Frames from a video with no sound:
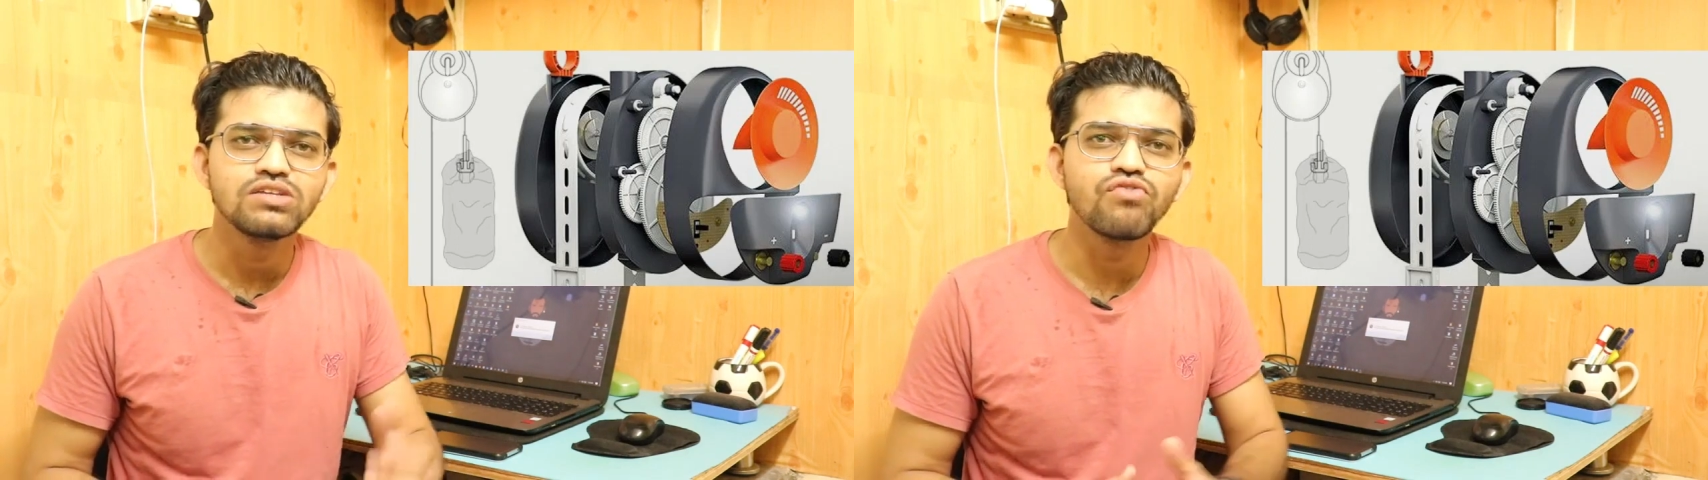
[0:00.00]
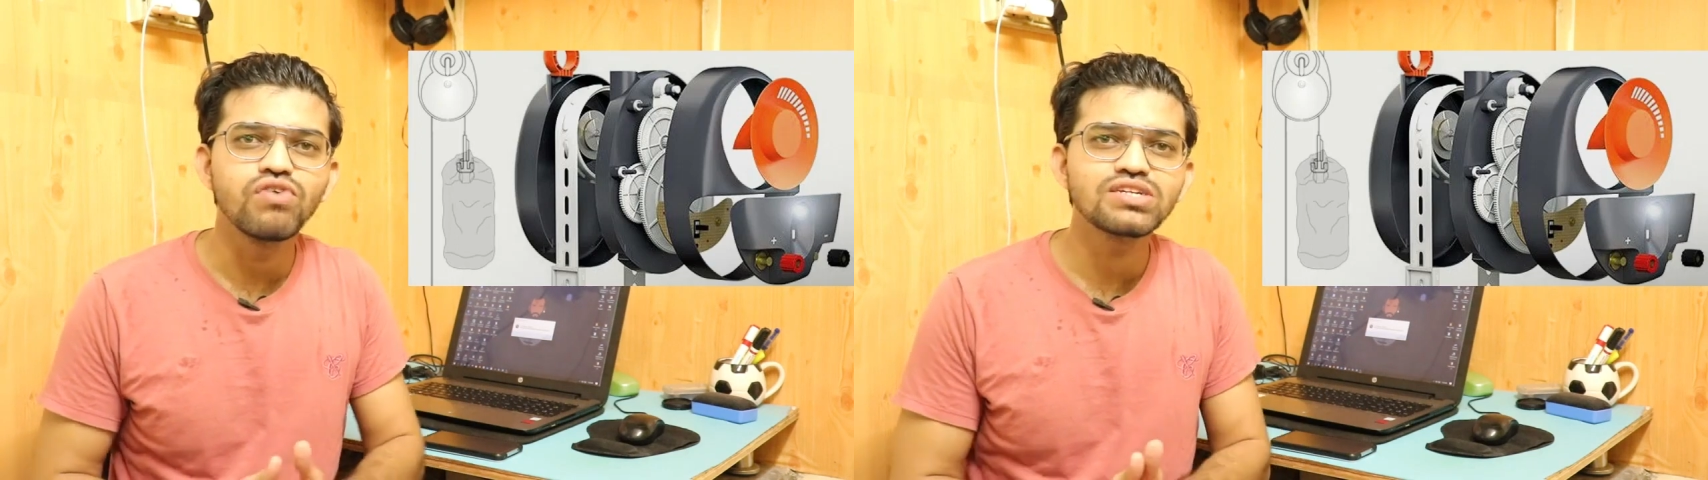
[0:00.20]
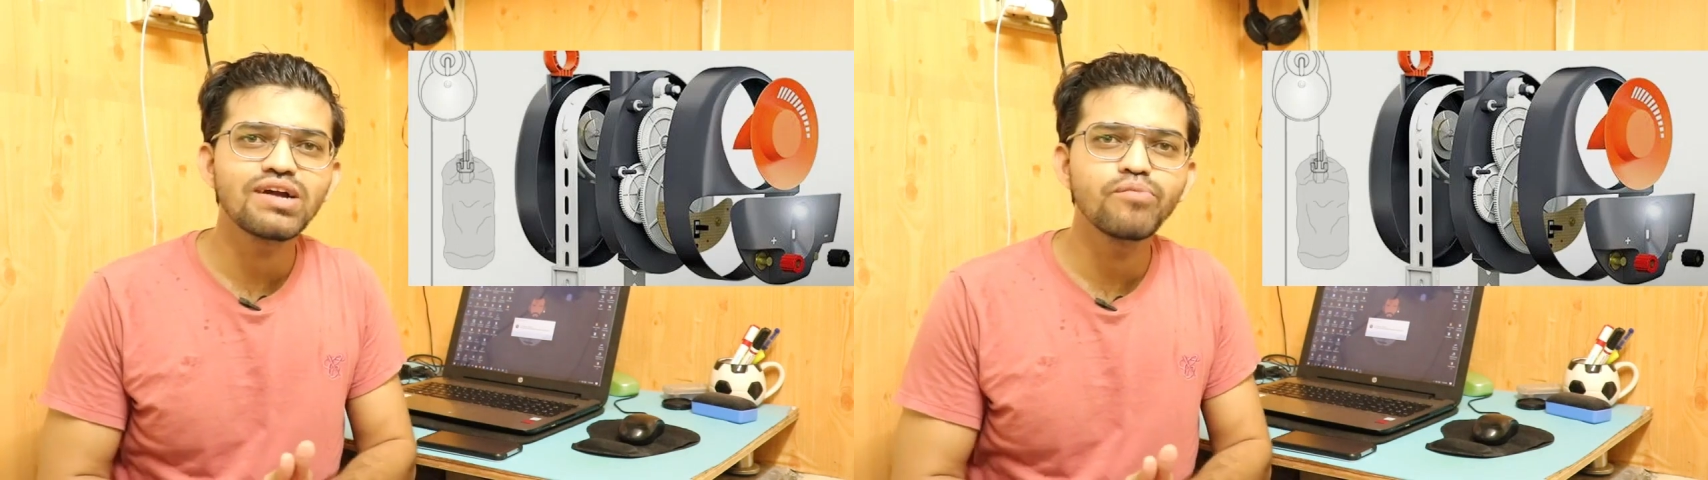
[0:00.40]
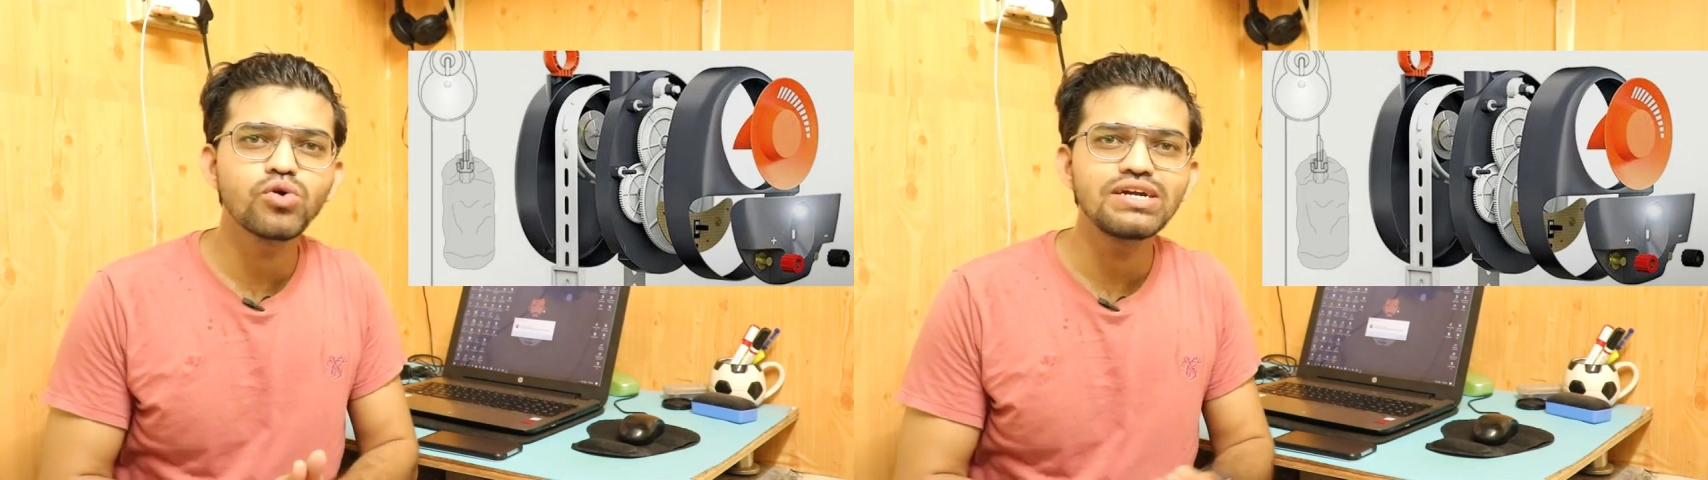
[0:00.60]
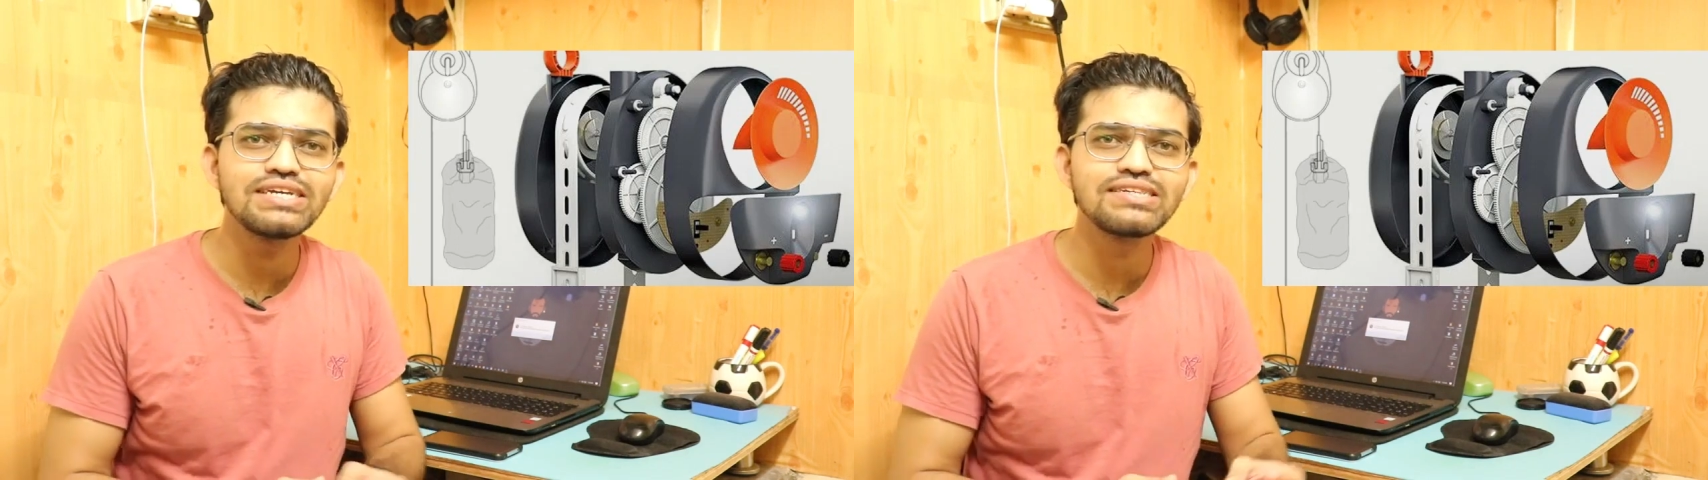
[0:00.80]
The first
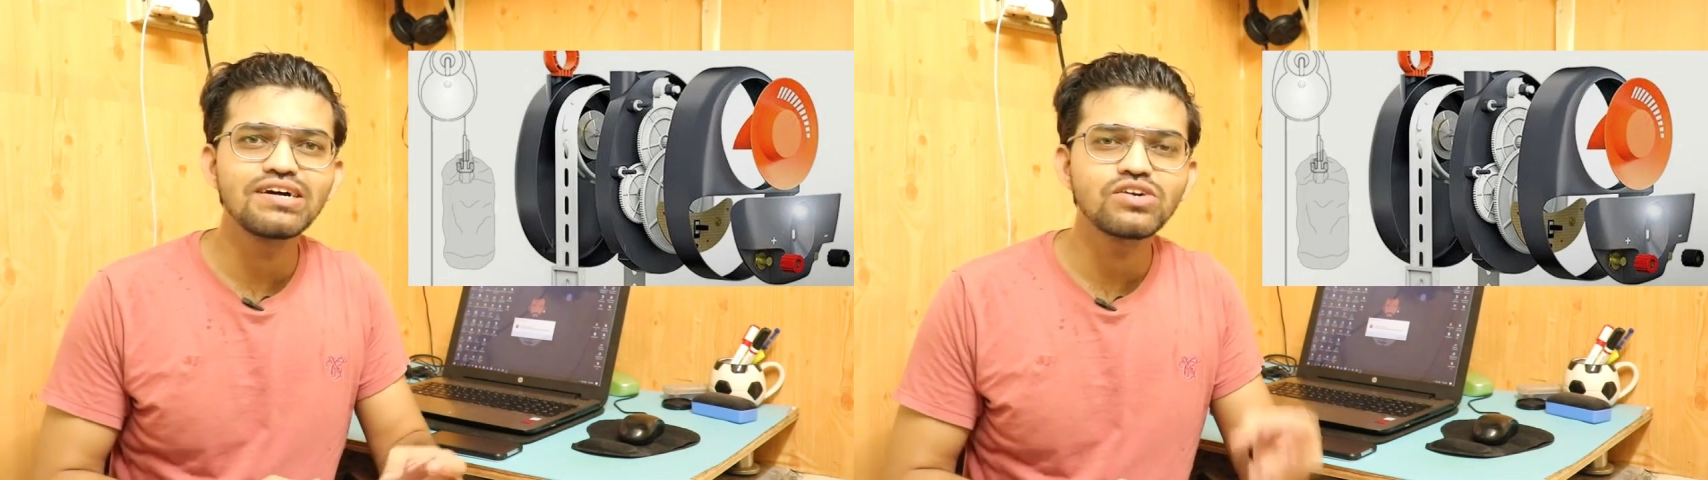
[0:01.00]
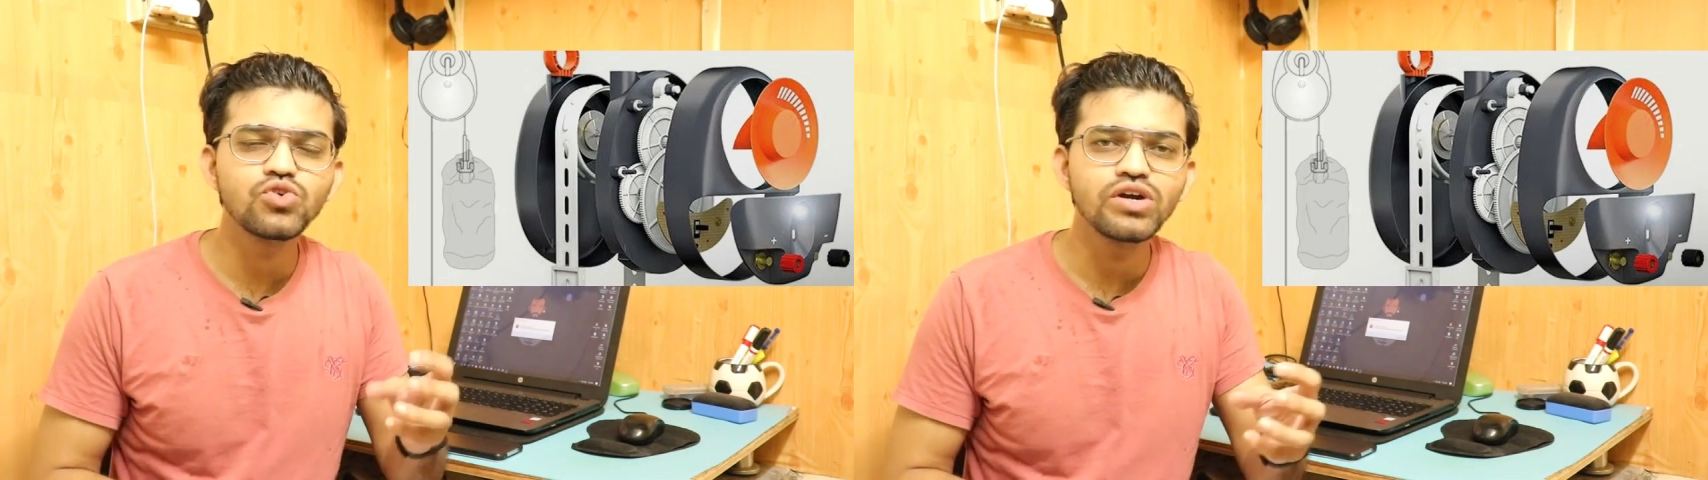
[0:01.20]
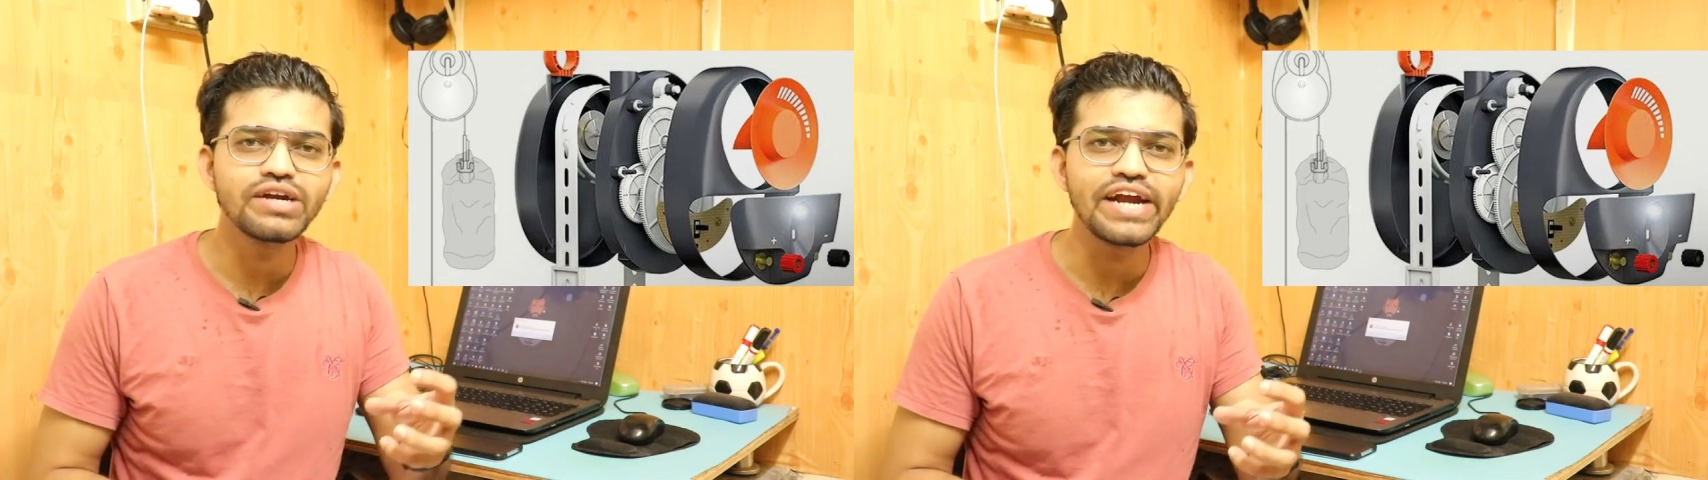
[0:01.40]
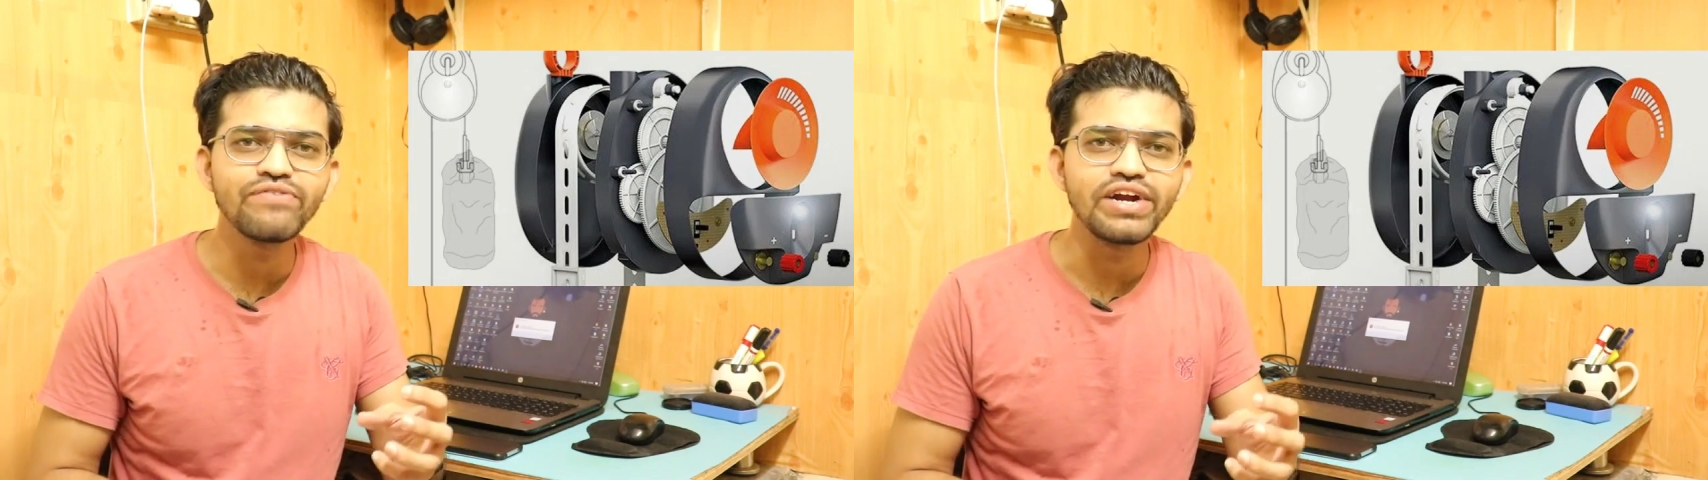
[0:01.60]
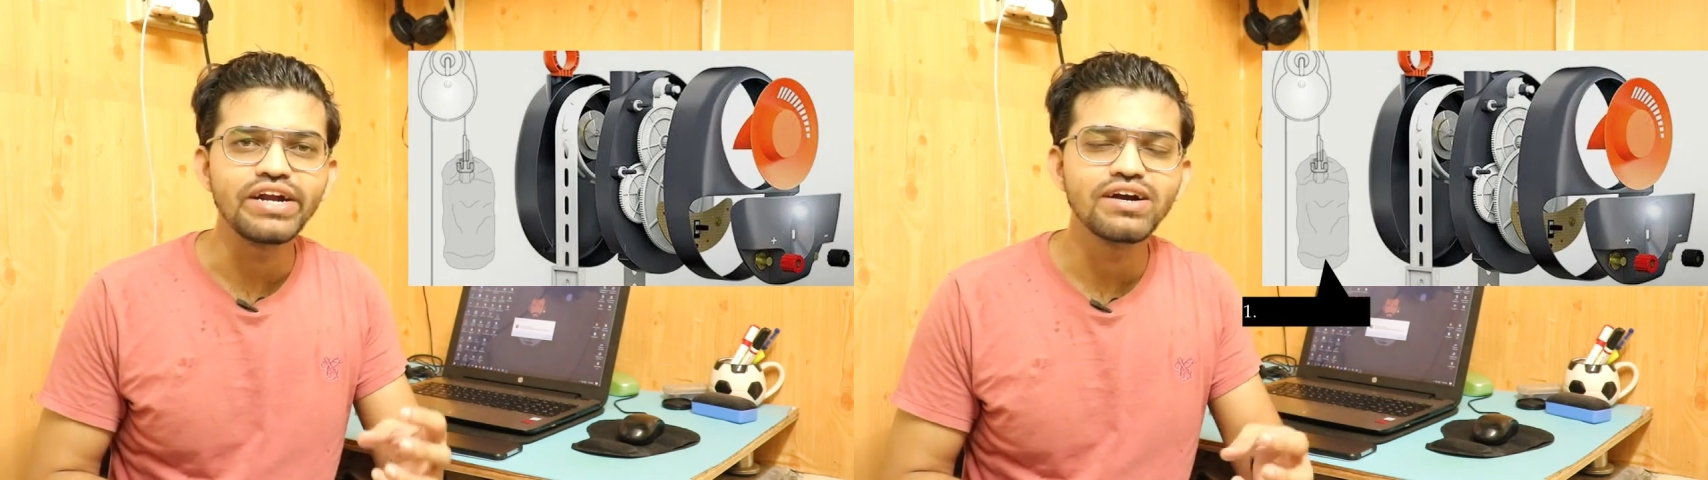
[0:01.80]
component is your
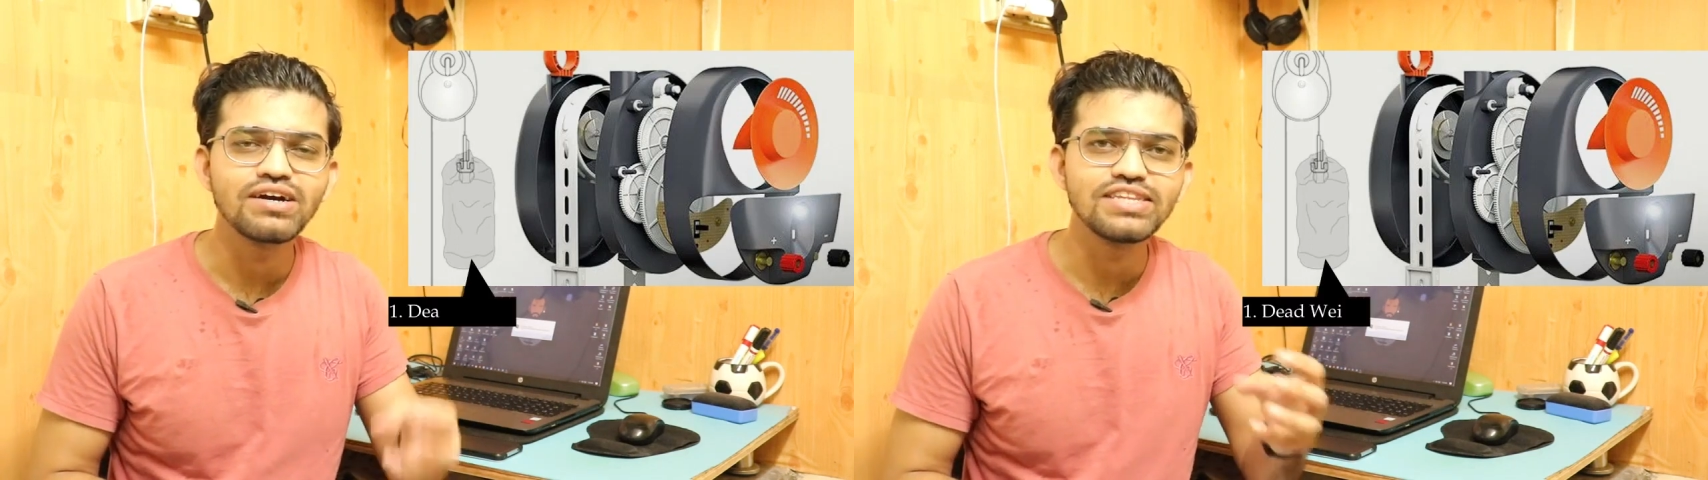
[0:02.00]
dead weight.